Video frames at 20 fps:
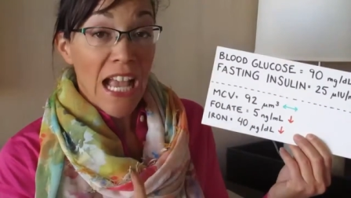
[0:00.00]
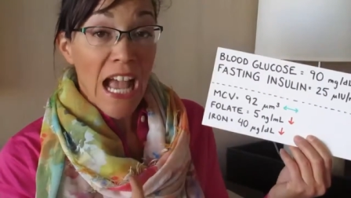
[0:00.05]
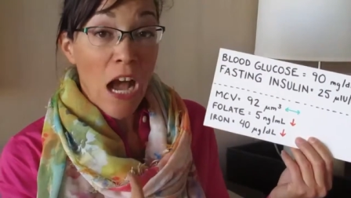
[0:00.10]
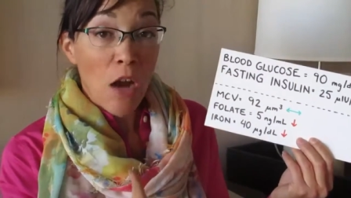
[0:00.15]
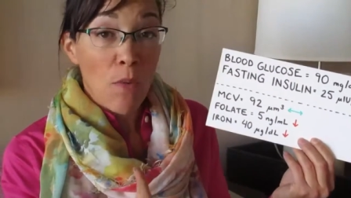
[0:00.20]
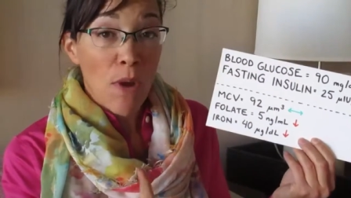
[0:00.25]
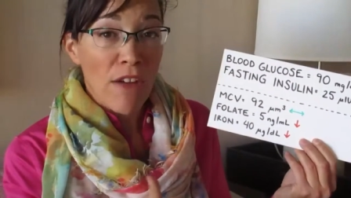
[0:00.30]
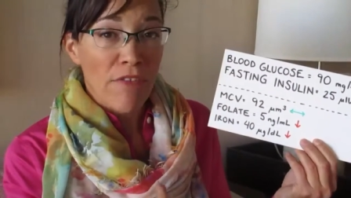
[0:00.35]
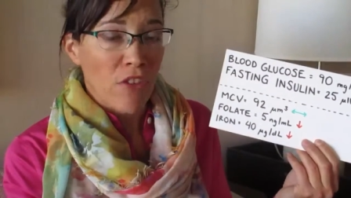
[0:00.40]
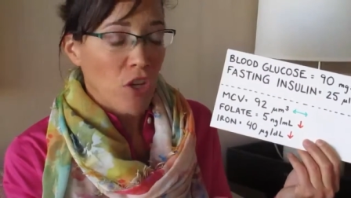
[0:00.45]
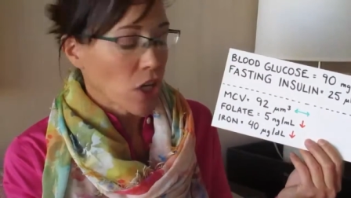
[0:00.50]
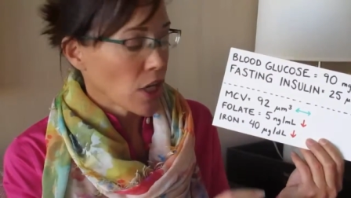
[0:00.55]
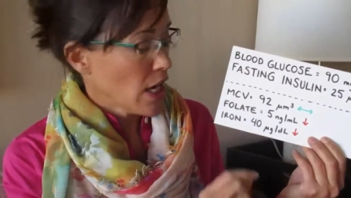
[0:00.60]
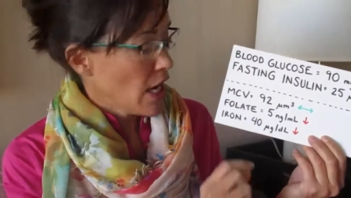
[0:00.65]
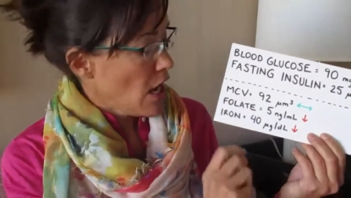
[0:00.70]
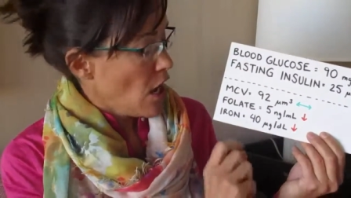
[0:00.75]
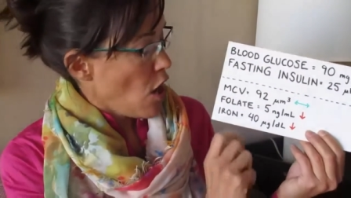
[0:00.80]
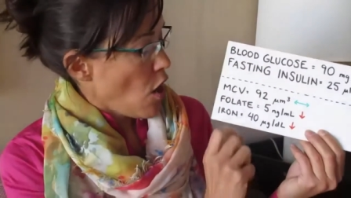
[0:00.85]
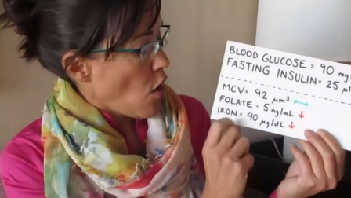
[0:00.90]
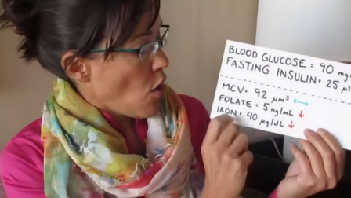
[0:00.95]
However,
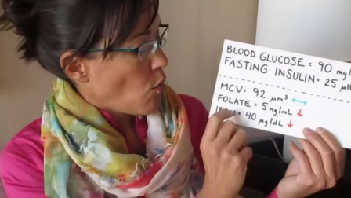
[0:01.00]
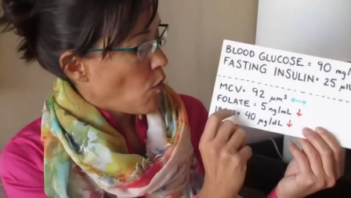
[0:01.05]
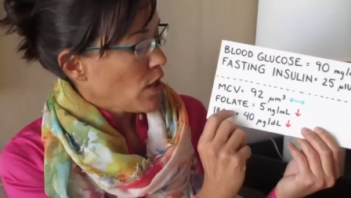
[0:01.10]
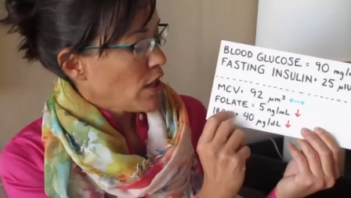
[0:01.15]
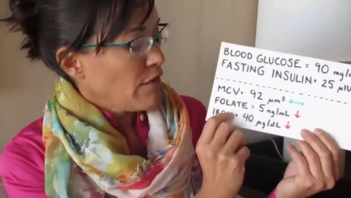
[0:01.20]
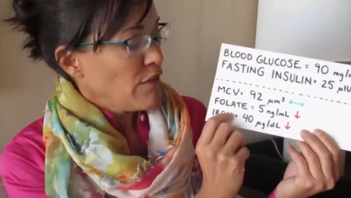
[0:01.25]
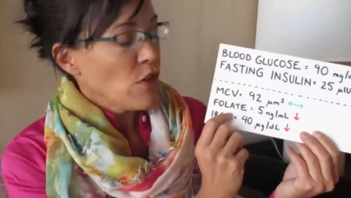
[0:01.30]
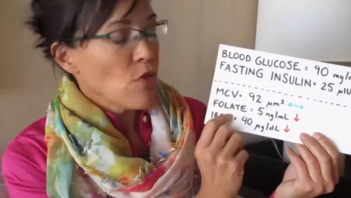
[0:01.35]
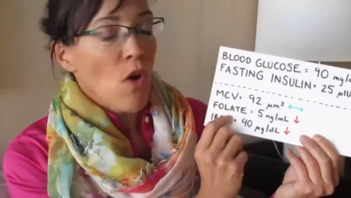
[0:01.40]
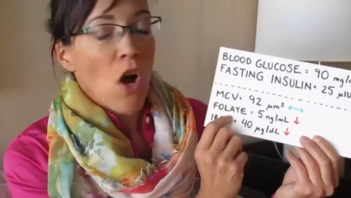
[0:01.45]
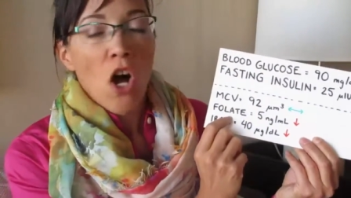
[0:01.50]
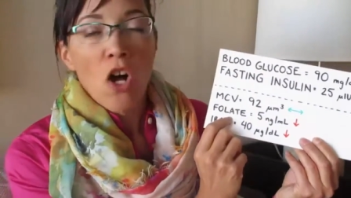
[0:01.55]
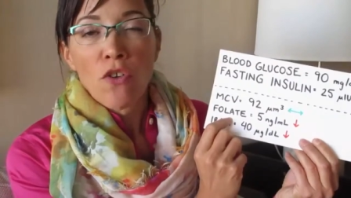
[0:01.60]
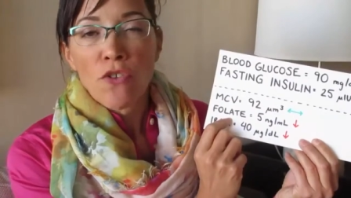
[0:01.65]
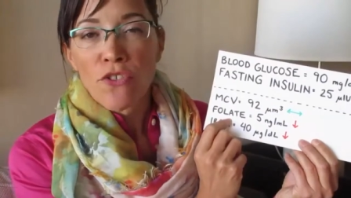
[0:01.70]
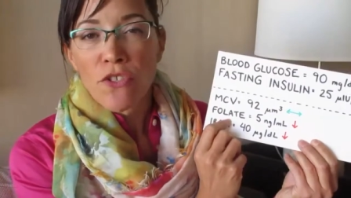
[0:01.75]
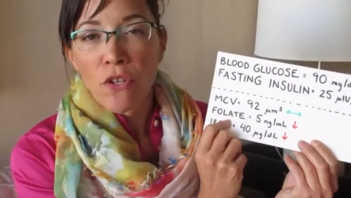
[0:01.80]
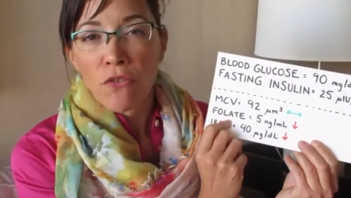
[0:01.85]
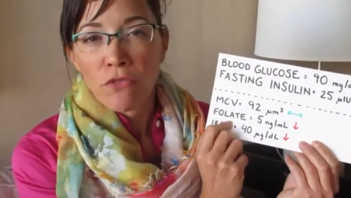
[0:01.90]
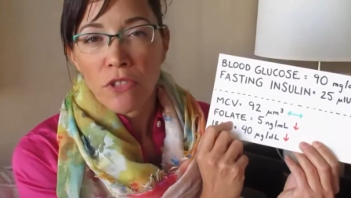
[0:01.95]
what if you
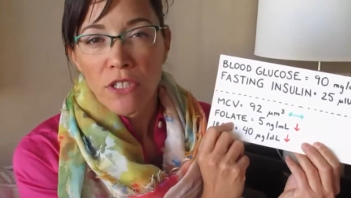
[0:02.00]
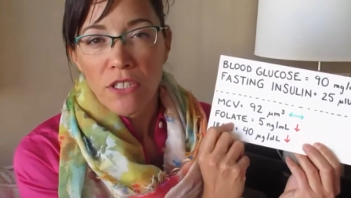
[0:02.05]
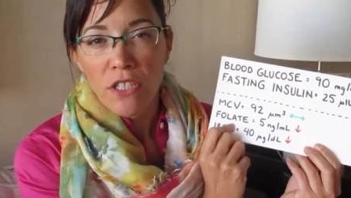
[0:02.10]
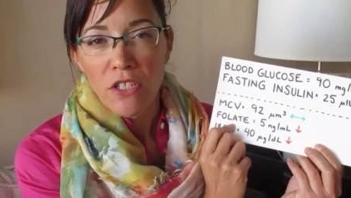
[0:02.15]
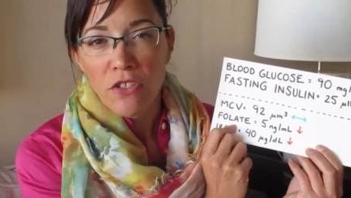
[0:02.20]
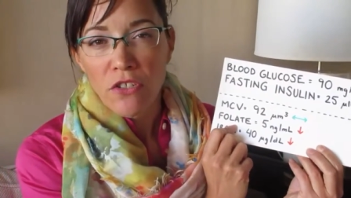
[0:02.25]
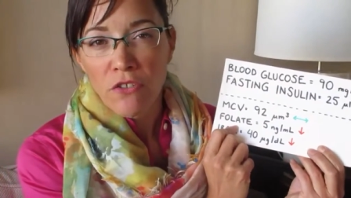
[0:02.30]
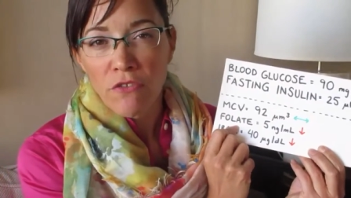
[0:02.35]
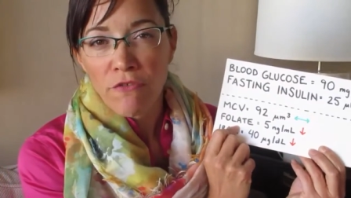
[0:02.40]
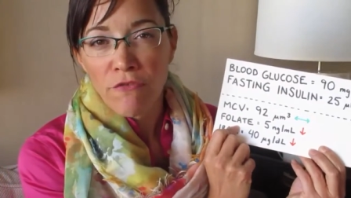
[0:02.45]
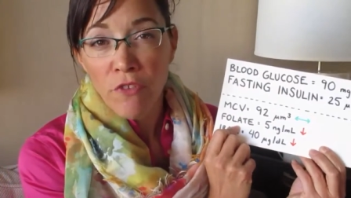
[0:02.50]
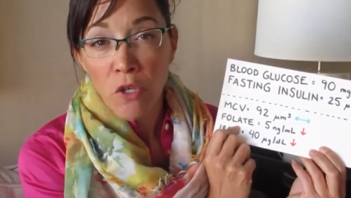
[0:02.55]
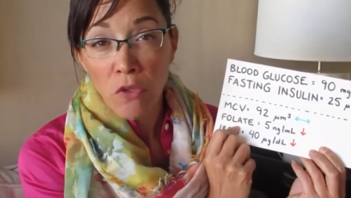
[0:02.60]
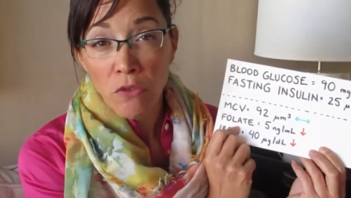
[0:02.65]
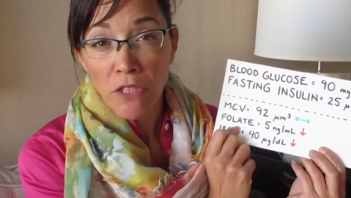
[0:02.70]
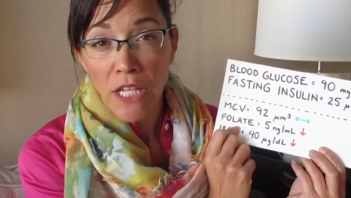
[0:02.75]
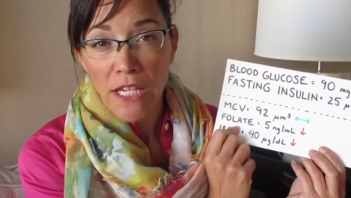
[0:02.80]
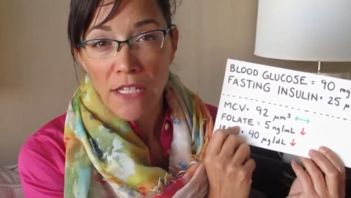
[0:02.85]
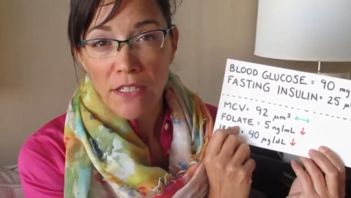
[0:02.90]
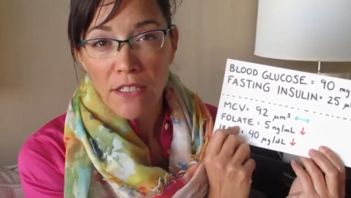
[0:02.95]
also looked at your
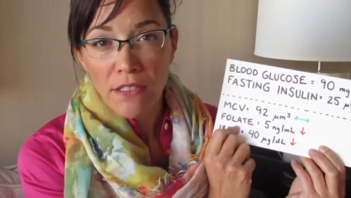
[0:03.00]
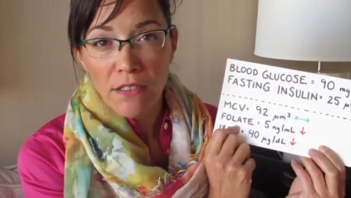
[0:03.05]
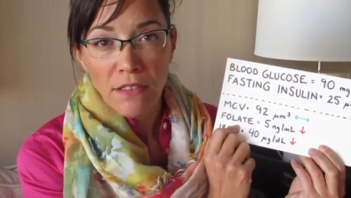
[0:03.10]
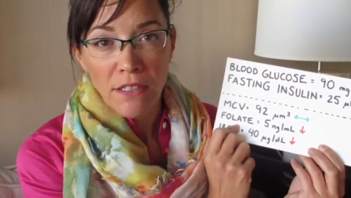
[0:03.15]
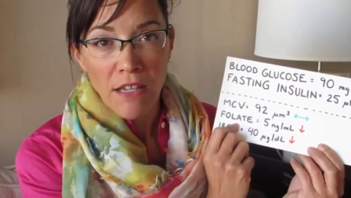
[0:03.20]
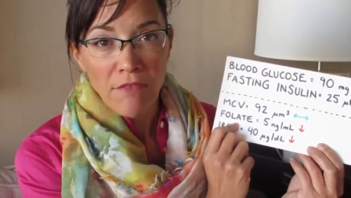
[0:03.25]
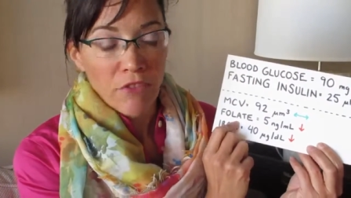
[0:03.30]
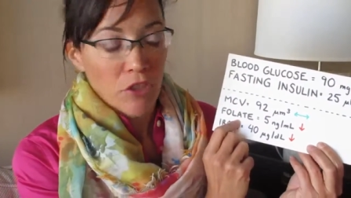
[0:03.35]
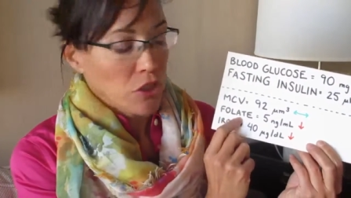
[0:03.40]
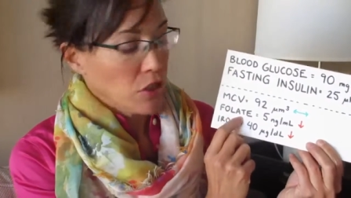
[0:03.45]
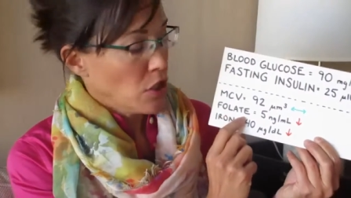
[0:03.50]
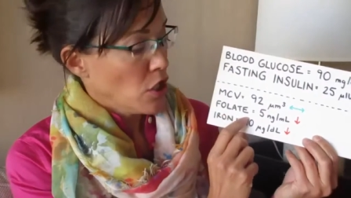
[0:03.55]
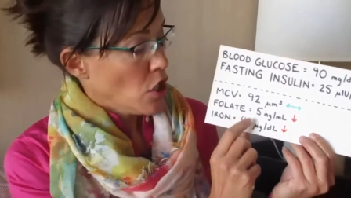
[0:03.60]
folate level?